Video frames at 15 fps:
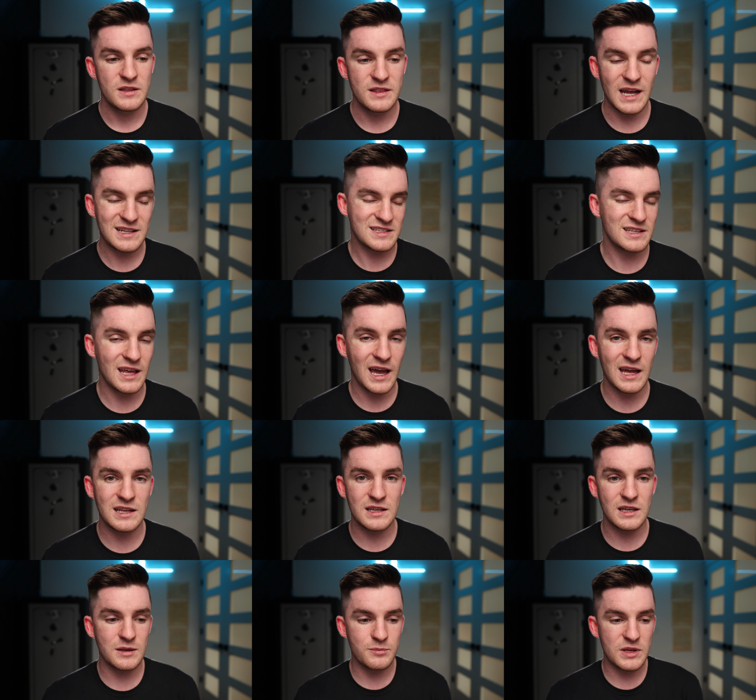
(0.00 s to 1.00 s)
This is
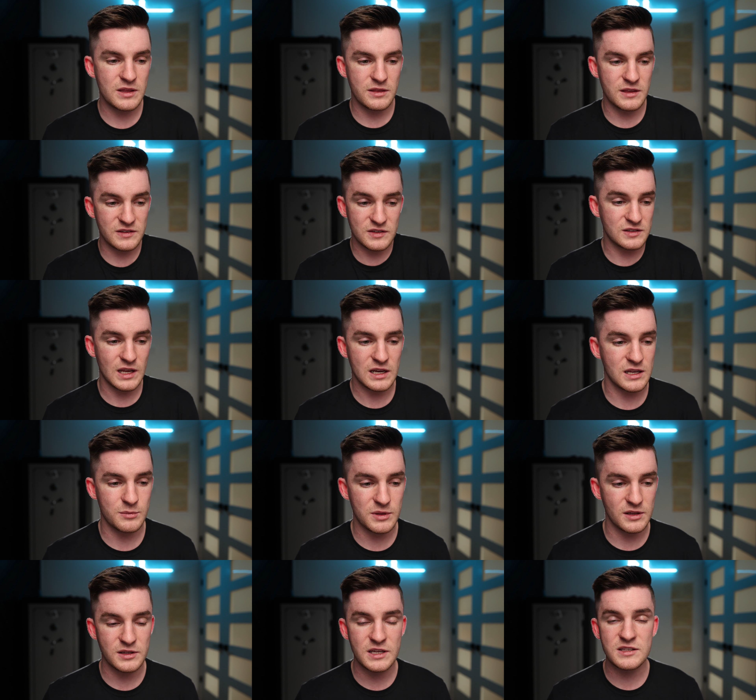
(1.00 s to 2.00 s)
not gonna
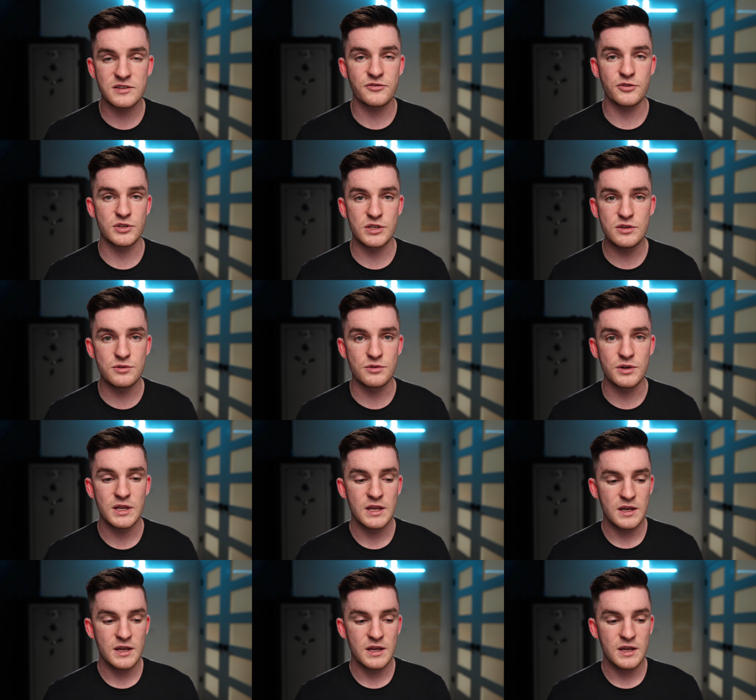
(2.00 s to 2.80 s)
be the lens for you.